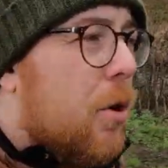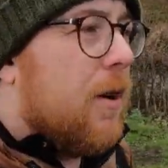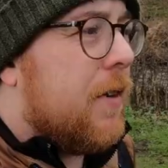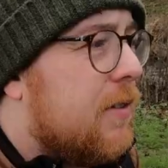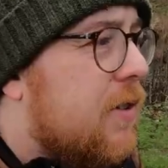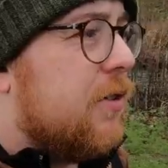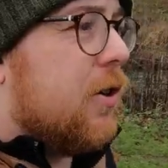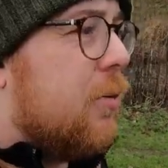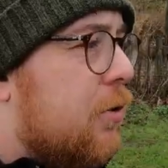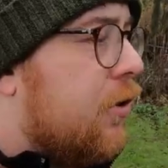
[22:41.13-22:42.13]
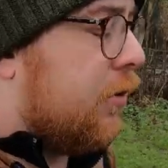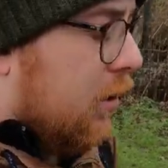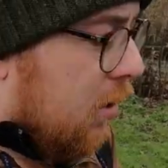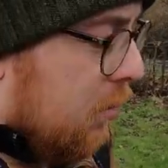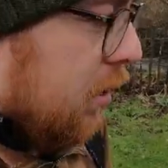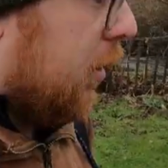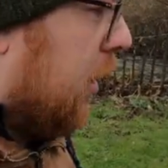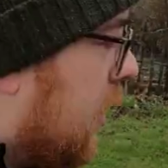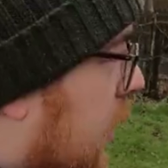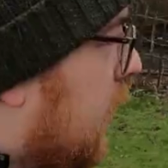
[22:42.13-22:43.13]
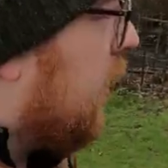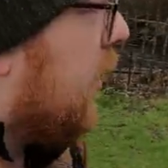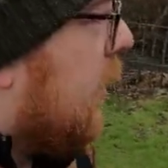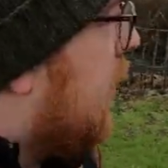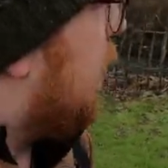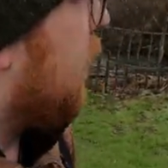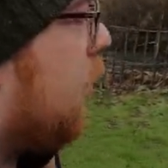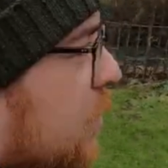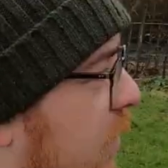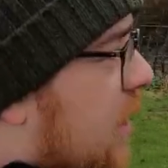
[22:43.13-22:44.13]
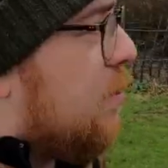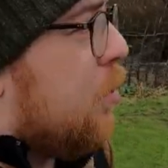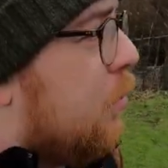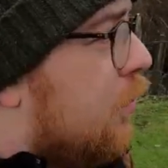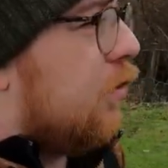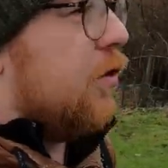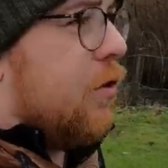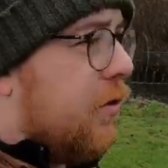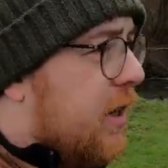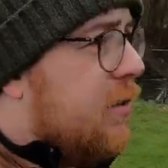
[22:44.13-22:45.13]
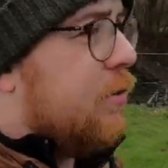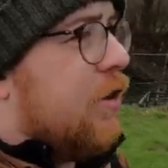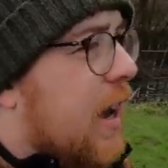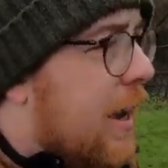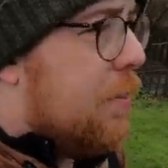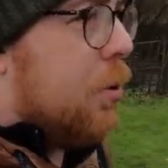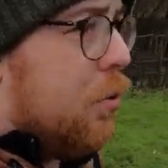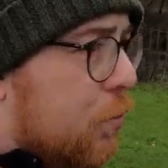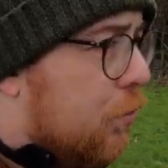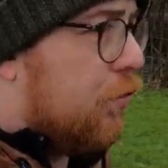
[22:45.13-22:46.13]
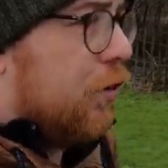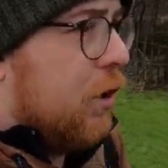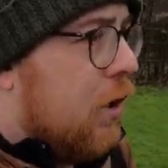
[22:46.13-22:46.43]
boy, have I seen sculptures and artwork. And lots of hippos. Not rhinos, hippos.